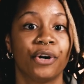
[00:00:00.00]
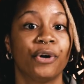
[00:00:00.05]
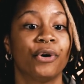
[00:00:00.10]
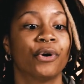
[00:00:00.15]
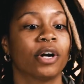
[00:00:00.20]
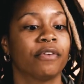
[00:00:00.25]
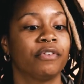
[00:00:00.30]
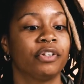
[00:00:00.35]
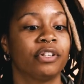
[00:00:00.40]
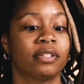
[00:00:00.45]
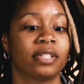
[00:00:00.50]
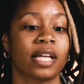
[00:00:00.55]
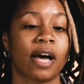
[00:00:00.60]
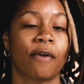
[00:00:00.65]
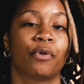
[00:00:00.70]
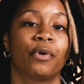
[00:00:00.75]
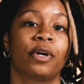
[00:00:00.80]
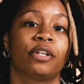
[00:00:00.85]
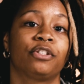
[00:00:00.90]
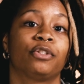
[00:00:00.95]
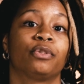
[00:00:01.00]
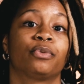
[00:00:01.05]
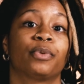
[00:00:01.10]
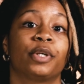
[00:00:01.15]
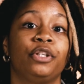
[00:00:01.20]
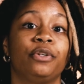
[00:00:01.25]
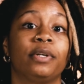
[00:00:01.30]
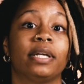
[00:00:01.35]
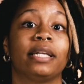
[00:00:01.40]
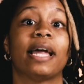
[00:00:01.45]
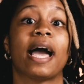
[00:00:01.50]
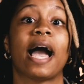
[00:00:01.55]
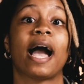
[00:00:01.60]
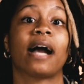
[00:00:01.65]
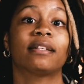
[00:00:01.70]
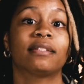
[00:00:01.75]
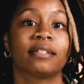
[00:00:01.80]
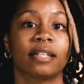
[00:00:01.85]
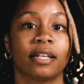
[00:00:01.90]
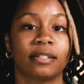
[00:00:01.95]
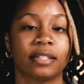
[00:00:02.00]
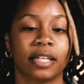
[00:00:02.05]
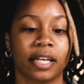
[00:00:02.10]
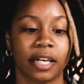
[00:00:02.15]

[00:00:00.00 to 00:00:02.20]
or if you just have questions where you can access